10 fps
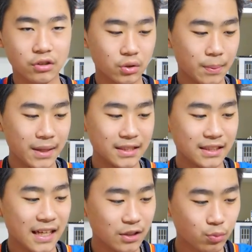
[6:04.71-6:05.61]
So I'm
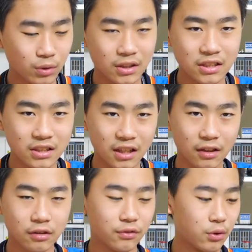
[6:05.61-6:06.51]
guessing that's what this thing
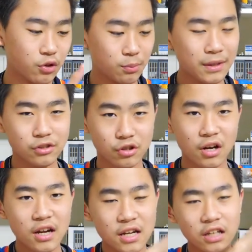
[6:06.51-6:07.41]
is for, to make sure
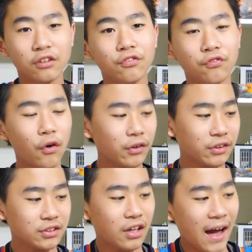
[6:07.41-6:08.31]
his foot
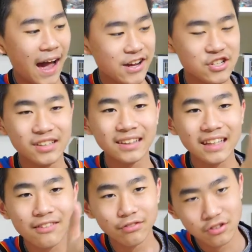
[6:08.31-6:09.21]
does not actually
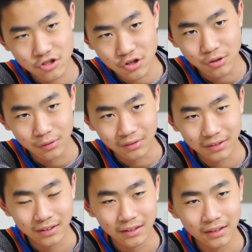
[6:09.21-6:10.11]
leave the shoe,
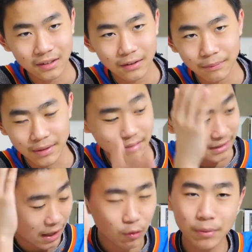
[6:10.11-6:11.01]
because
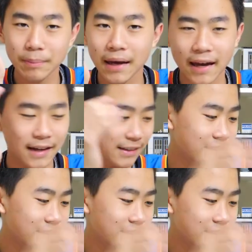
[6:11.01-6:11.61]
that would be bad.